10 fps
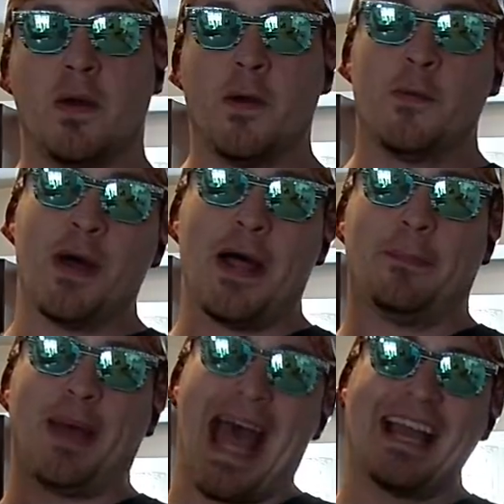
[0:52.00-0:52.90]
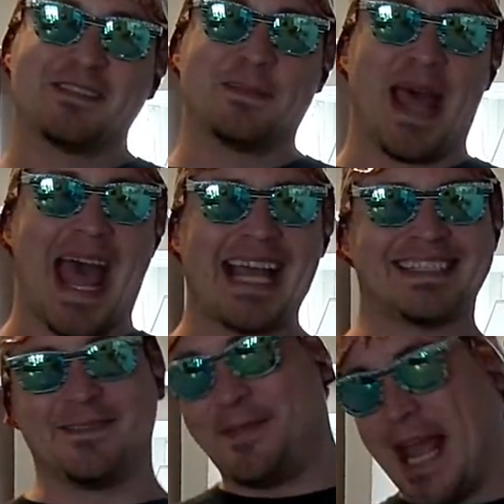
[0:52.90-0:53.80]
Well, packs are packs and
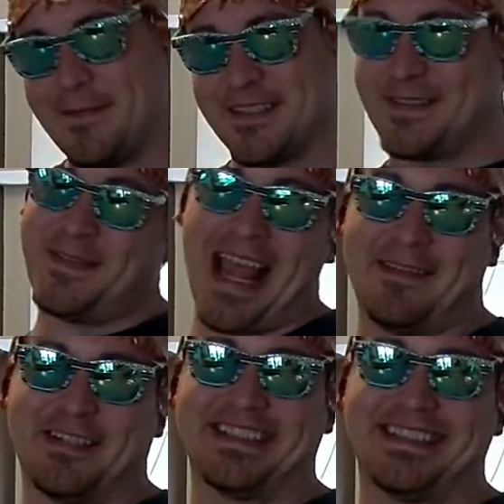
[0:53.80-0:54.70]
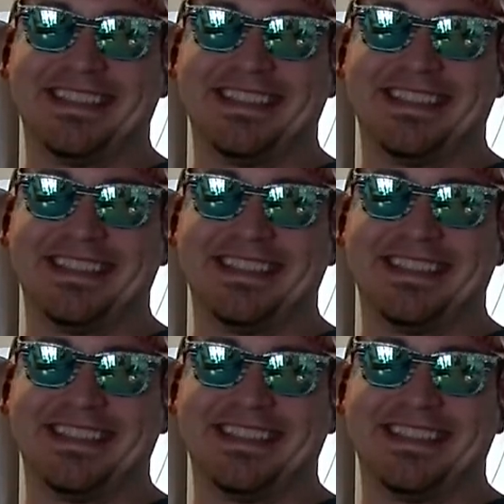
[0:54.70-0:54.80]
flavors are flavors.